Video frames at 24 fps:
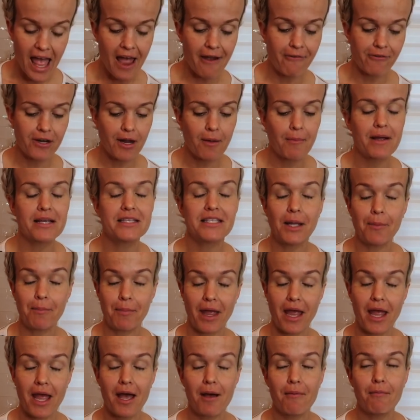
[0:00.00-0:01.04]
Every time I say
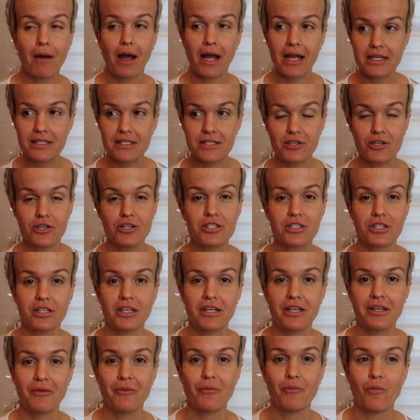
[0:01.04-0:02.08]
Pam, I
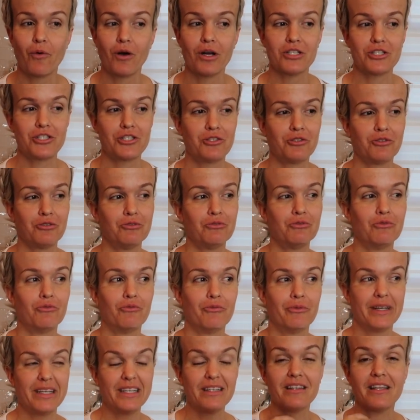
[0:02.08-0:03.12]
seriously want to
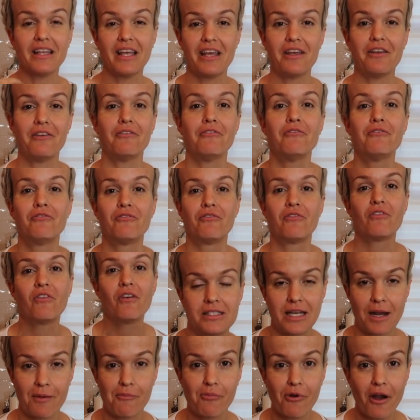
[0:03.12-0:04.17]
relive
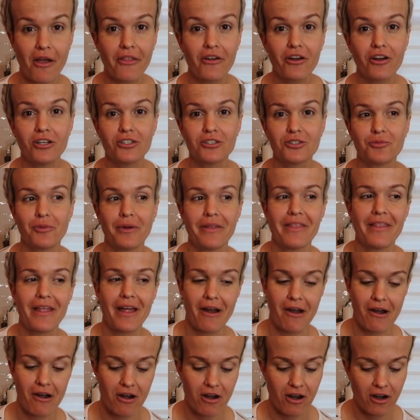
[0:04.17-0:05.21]
stepbrothers when
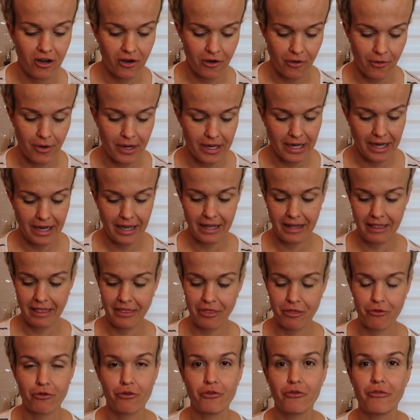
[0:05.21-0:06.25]
they're going
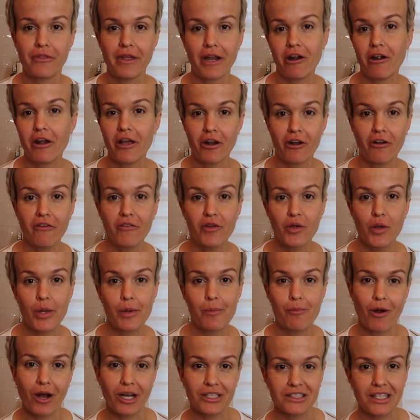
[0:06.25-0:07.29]
through their
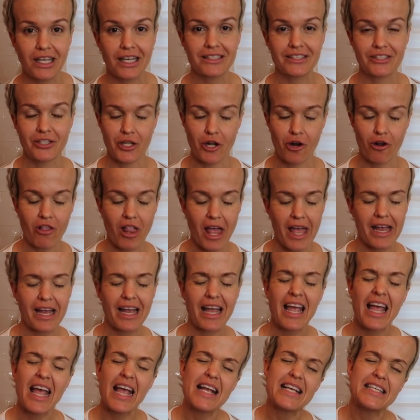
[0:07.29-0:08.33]
interviewing process and they're like,
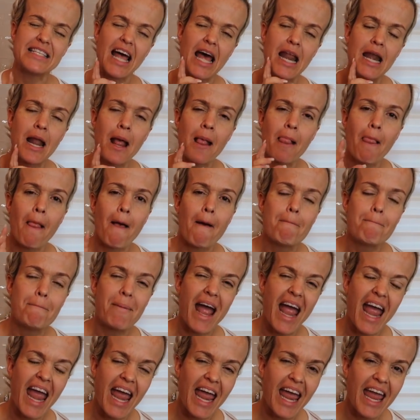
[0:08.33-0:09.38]
is that
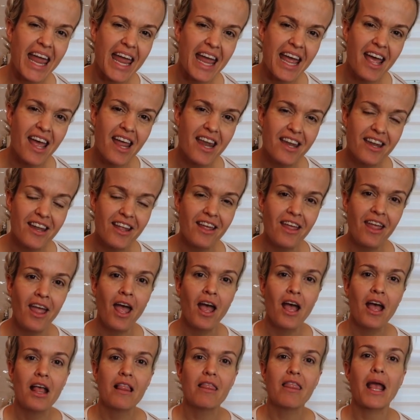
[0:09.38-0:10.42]

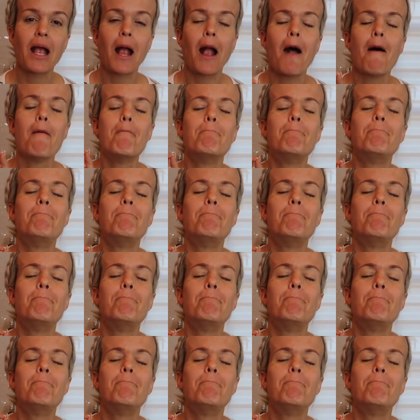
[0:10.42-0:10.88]
pan? Like,